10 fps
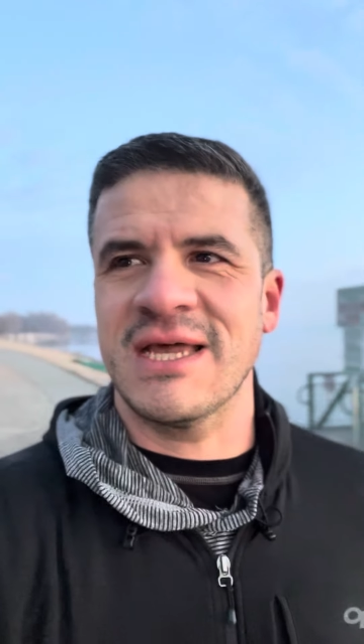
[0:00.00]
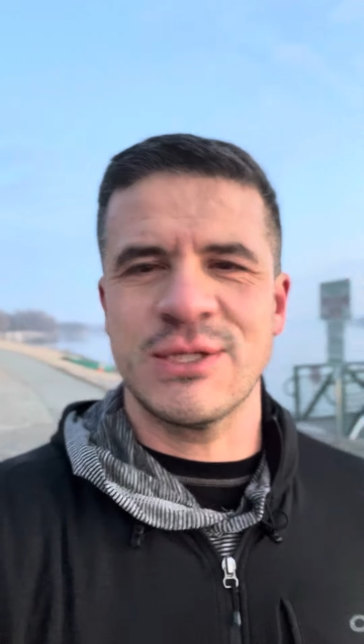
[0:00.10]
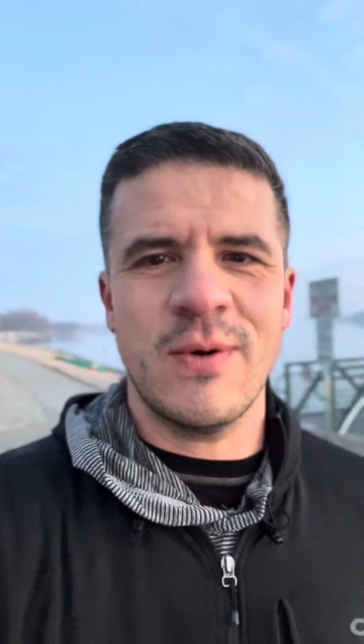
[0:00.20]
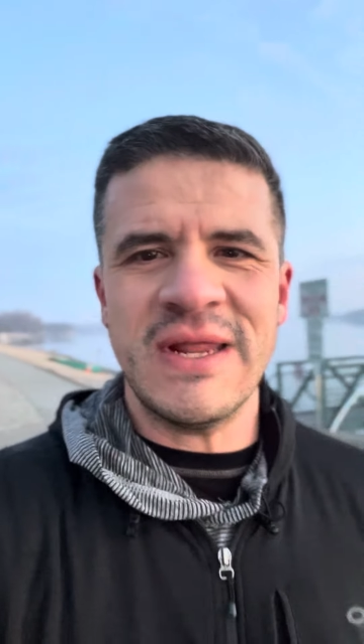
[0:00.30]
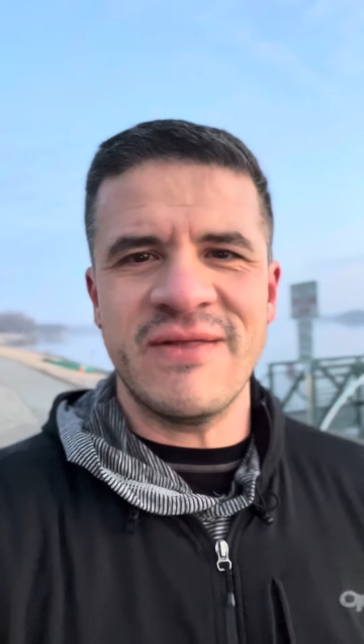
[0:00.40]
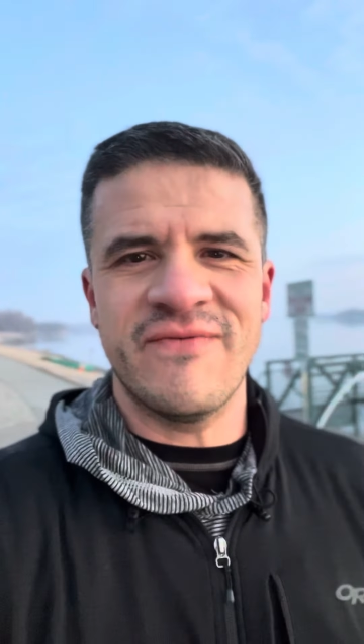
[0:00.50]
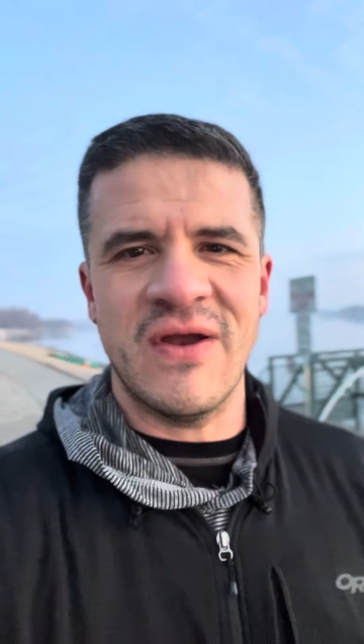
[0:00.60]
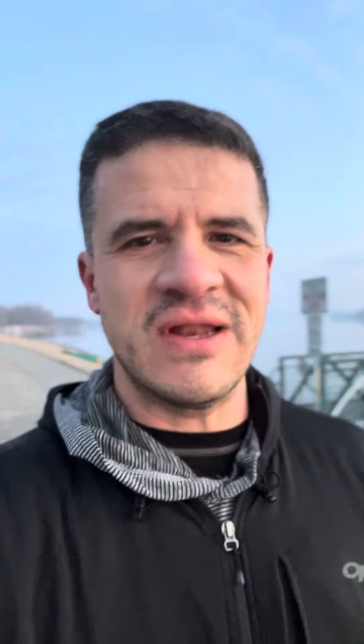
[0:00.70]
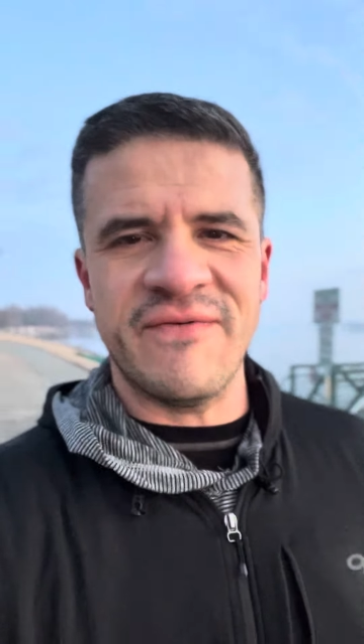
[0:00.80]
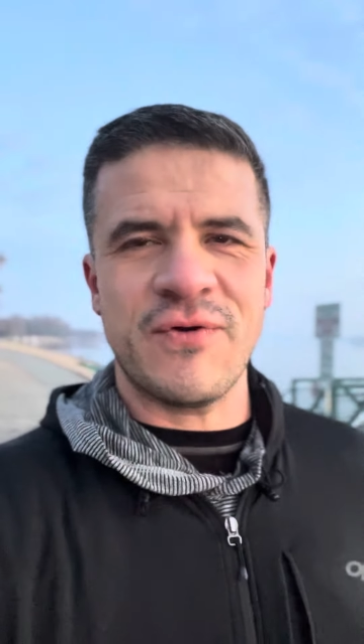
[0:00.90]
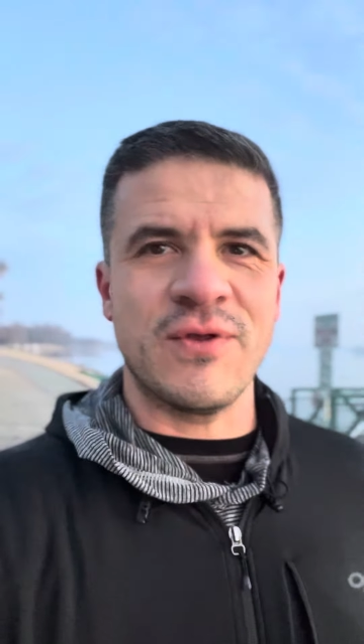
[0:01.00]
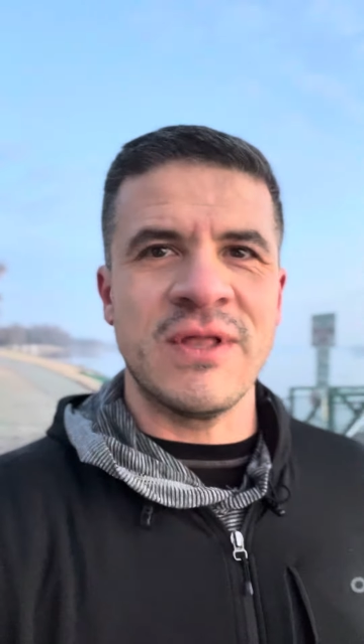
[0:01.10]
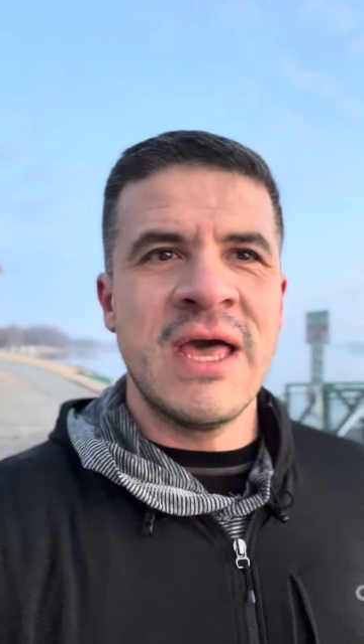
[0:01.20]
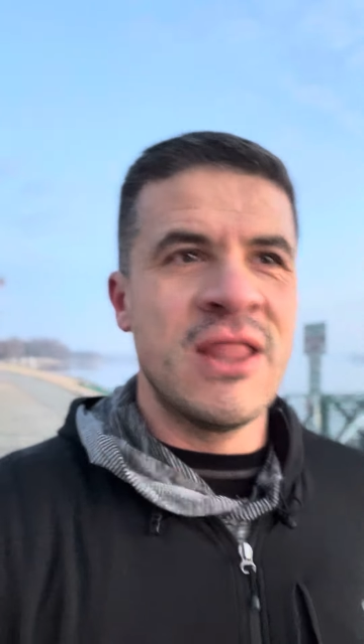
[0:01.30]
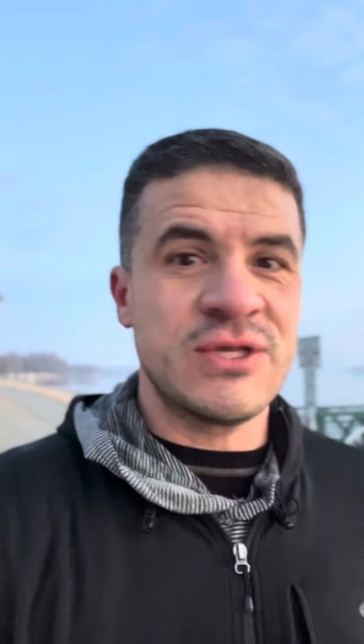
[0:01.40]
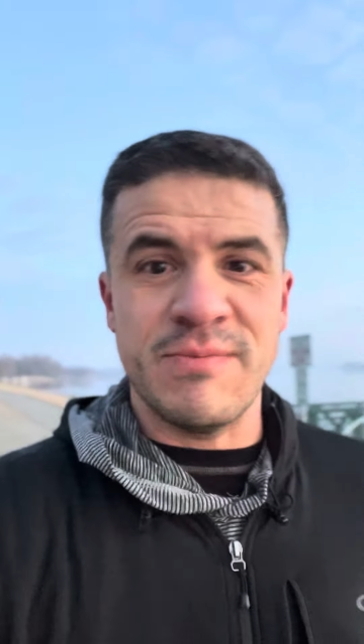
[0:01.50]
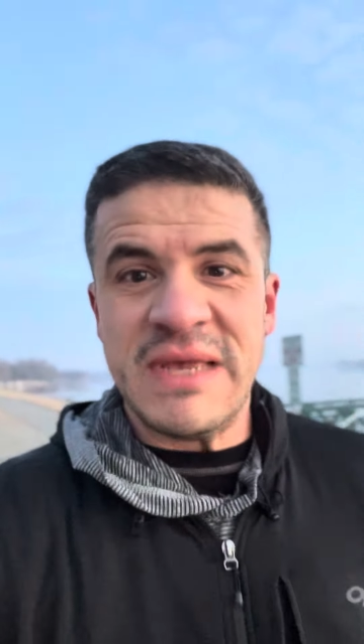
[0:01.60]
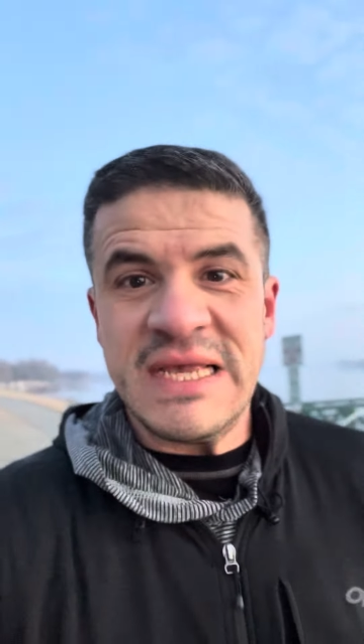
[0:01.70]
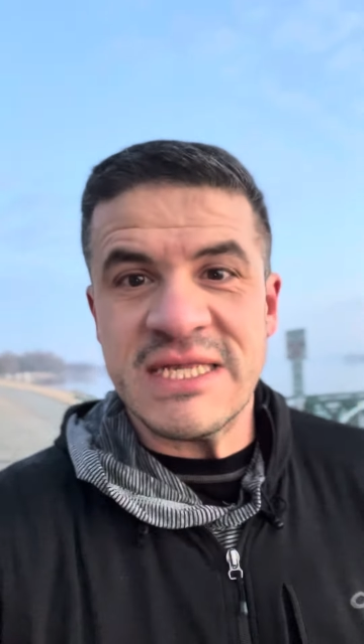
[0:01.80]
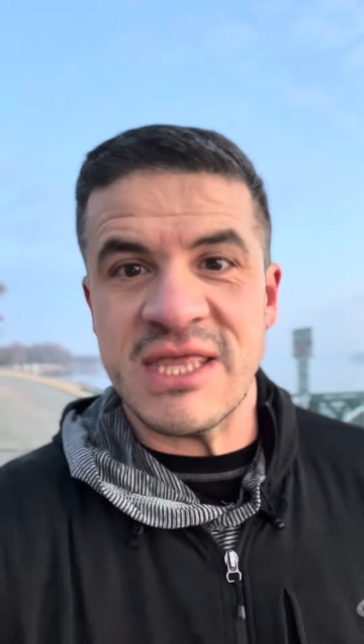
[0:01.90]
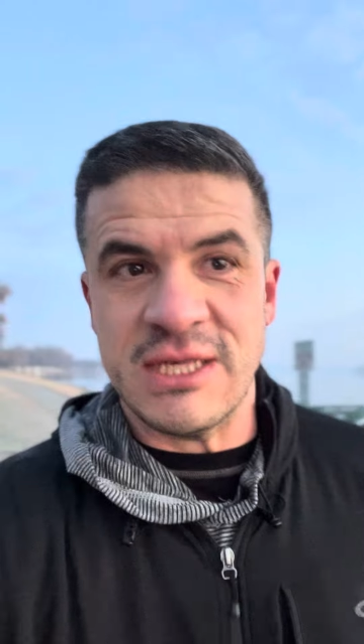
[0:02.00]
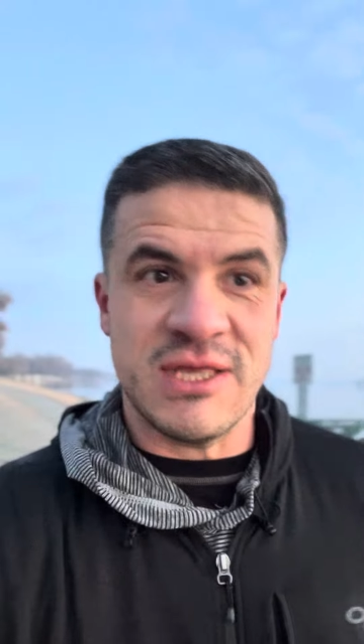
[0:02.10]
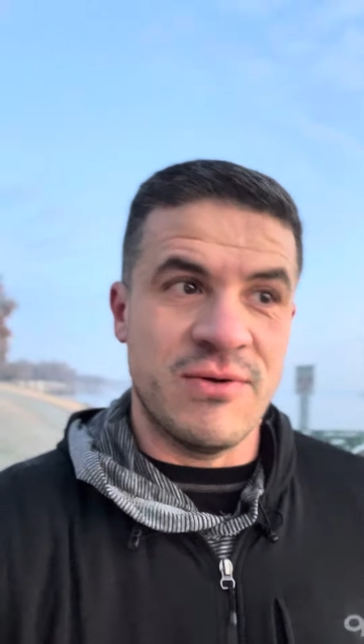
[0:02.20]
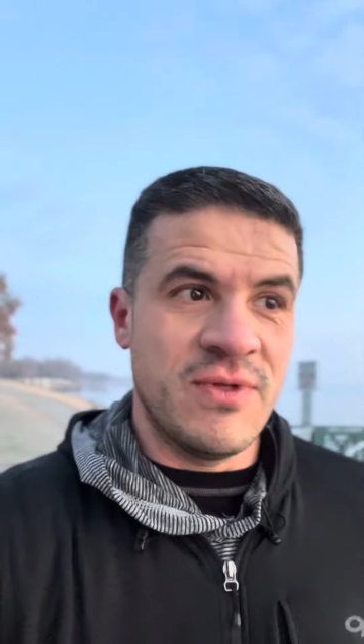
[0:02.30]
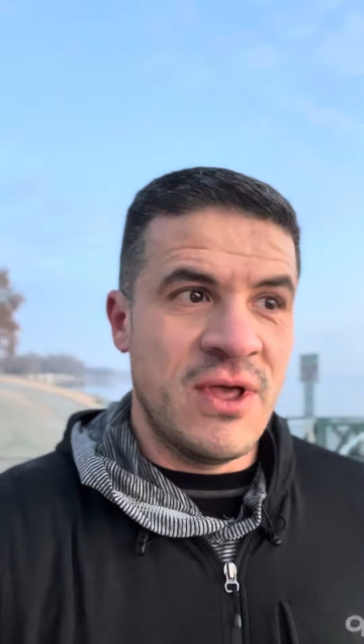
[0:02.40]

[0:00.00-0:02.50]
it's already very difficult. There's some easy things that